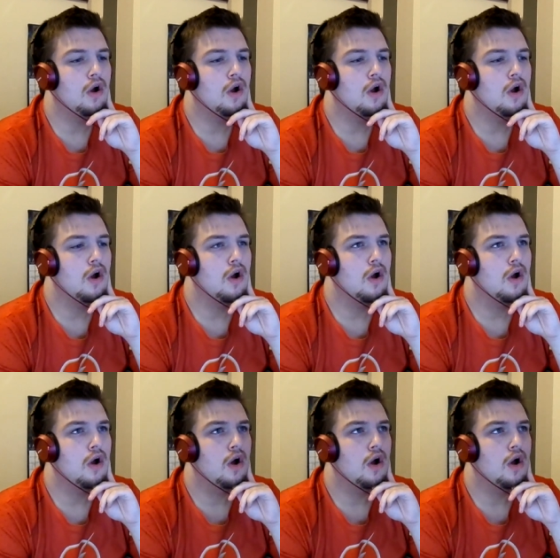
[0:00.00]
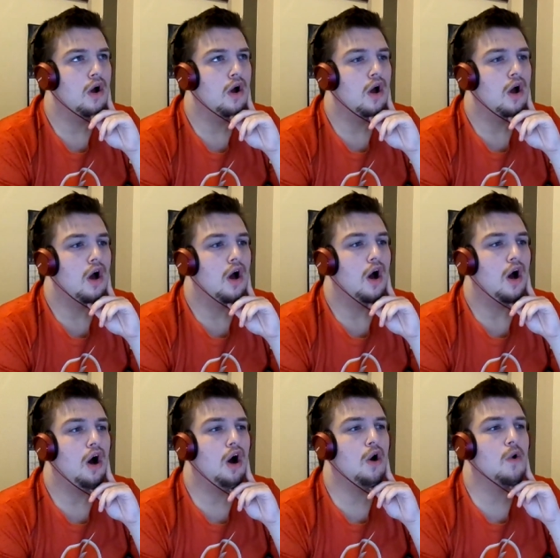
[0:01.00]
alone?
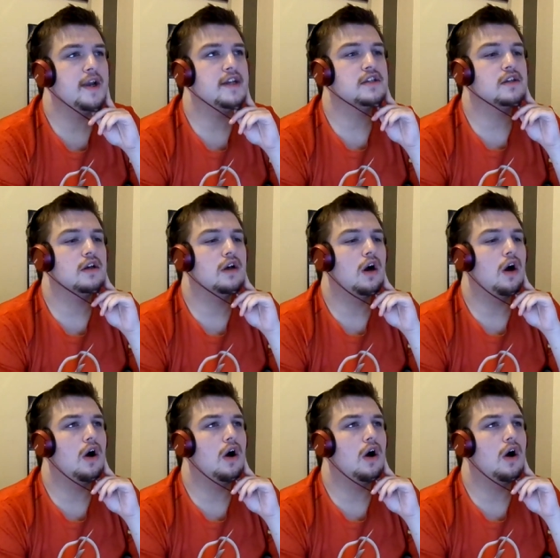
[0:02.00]
Oh, to he's... face me?